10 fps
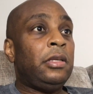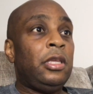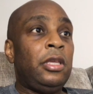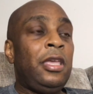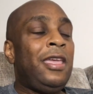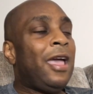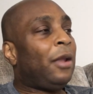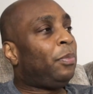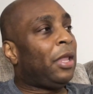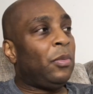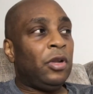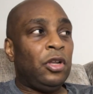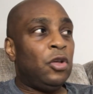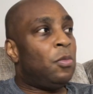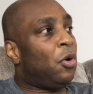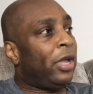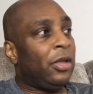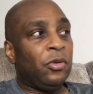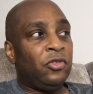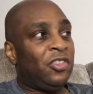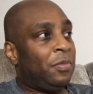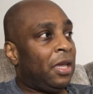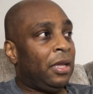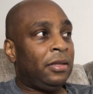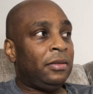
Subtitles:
He got to play with a little more energy, man.